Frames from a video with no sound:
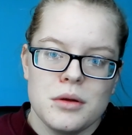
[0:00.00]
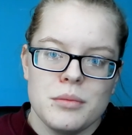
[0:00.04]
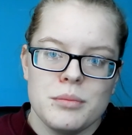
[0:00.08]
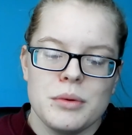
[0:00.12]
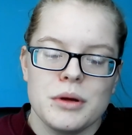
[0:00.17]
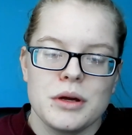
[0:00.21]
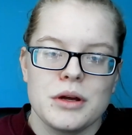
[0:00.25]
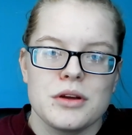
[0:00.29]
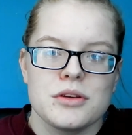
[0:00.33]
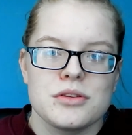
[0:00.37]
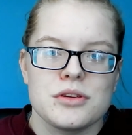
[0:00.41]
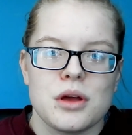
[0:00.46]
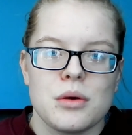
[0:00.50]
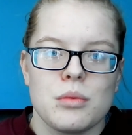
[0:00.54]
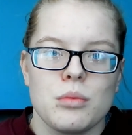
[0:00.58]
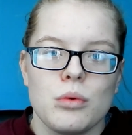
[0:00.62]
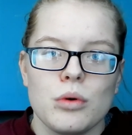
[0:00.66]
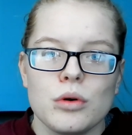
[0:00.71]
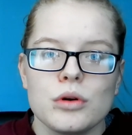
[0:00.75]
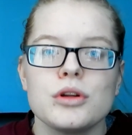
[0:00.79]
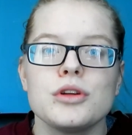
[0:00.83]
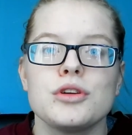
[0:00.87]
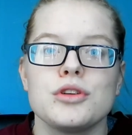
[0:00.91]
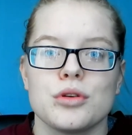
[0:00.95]
because I
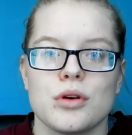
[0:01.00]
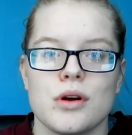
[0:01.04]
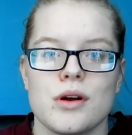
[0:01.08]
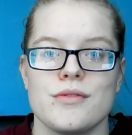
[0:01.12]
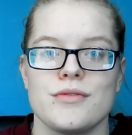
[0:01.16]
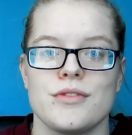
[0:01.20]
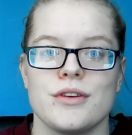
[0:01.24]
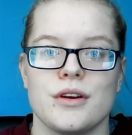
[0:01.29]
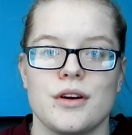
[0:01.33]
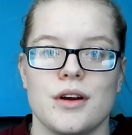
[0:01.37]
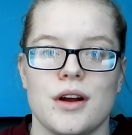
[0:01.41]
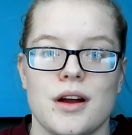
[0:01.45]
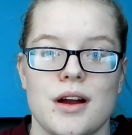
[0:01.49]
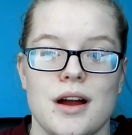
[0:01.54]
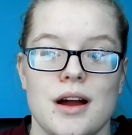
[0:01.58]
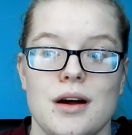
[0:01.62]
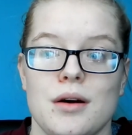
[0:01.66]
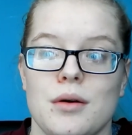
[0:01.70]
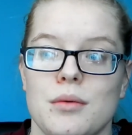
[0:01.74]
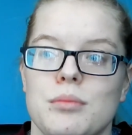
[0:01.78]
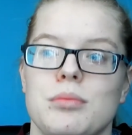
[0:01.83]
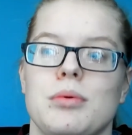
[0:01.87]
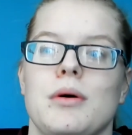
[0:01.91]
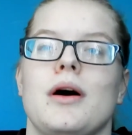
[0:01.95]
want to try and figure it
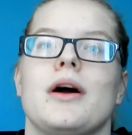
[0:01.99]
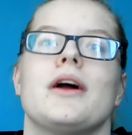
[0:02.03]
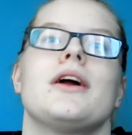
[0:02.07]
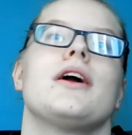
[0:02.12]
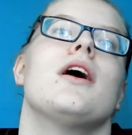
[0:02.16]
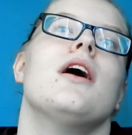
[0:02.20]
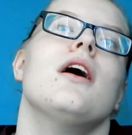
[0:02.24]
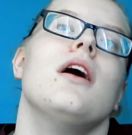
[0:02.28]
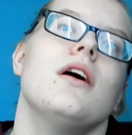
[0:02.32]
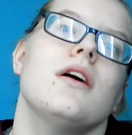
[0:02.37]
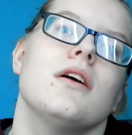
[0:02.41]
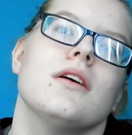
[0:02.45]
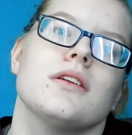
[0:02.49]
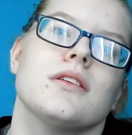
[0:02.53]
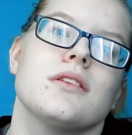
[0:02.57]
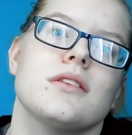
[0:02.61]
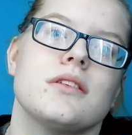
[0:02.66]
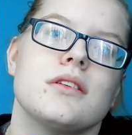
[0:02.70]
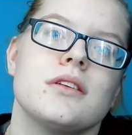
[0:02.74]
out, but I can't.